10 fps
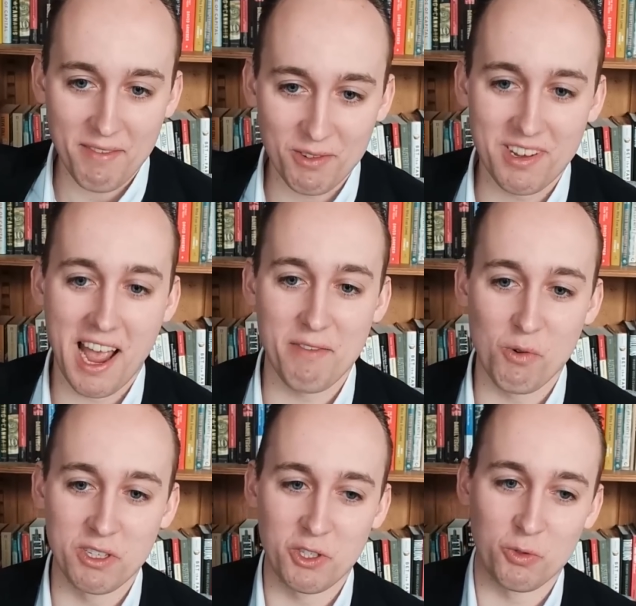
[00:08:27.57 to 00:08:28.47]
every,
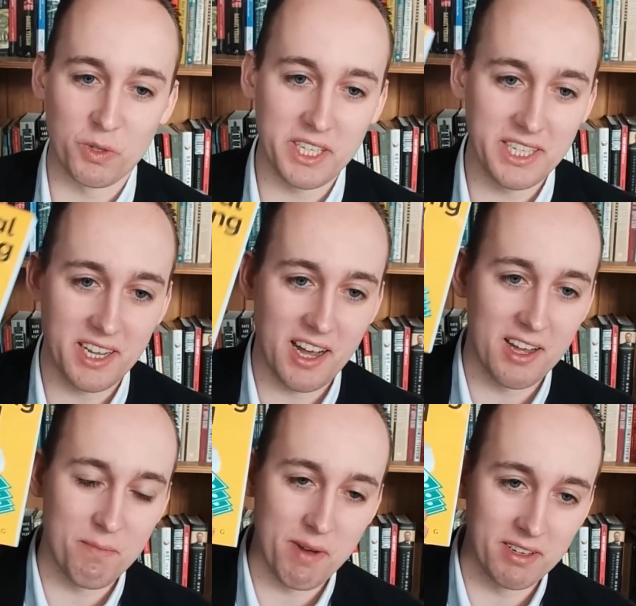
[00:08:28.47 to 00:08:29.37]
everyone to read
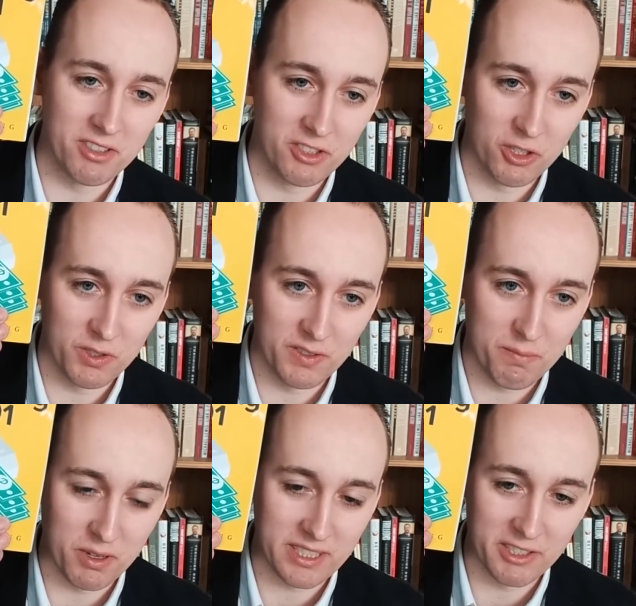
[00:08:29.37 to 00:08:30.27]
uh, my, Joseph's
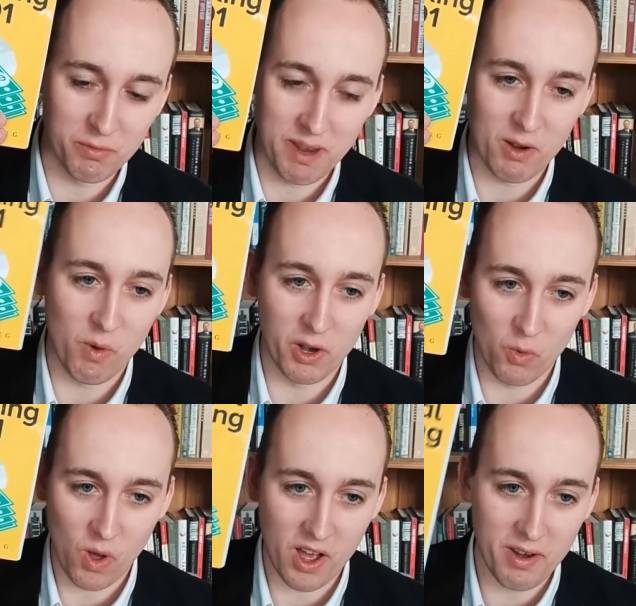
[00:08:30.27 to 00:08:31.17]
book, Central Bank
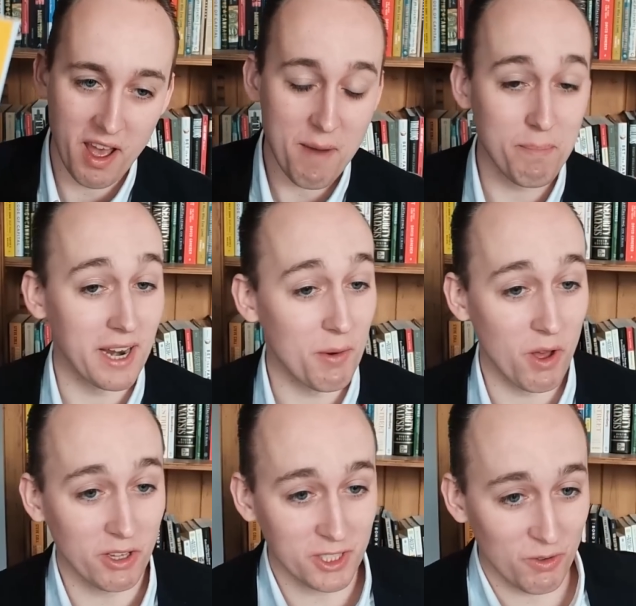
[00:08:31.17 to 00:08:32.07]
101, but I would
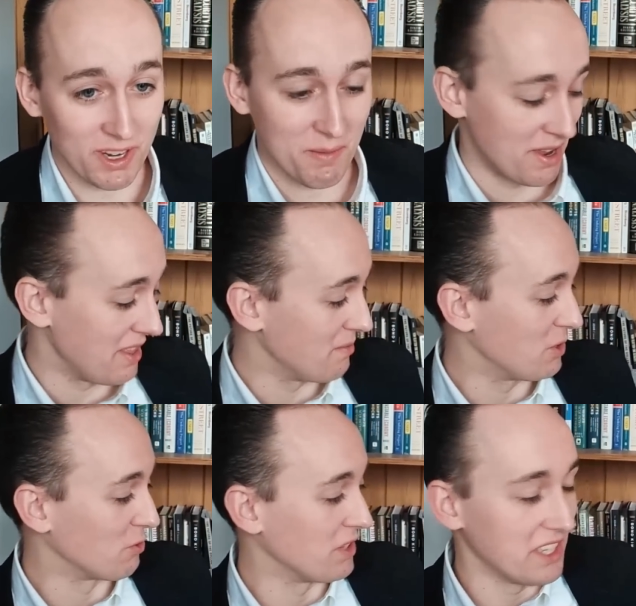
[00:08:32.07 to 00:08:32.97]
also recommend them
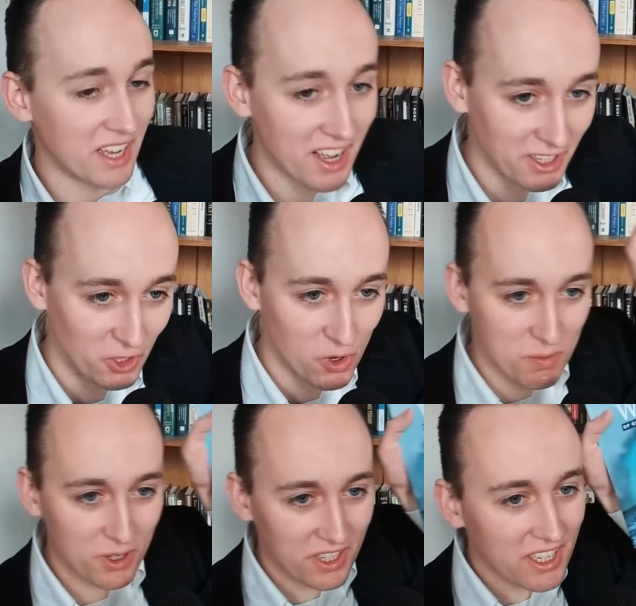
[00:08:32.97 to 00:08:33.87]
to read uh, your
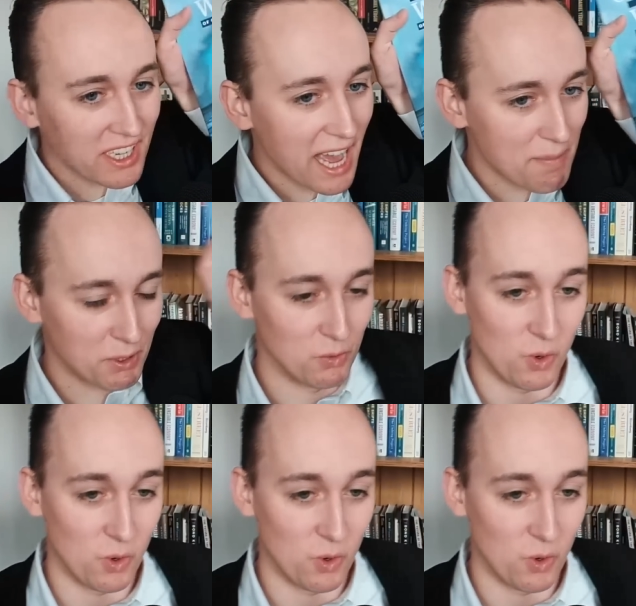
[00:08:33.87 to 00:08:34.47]
book, Capital